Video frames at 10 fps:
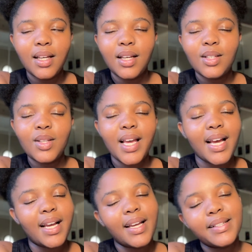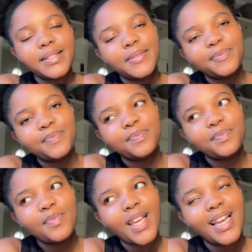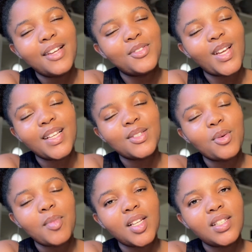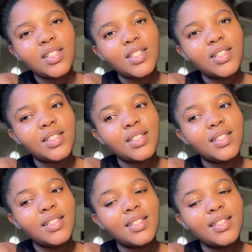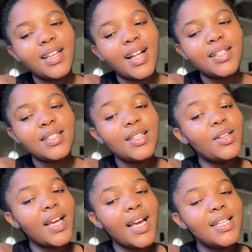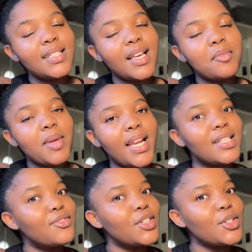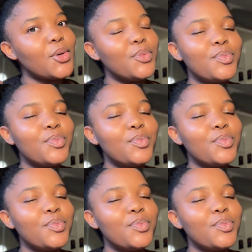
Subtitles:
So yeah, guys, I love you guys so much. I'll see you guys in my next video.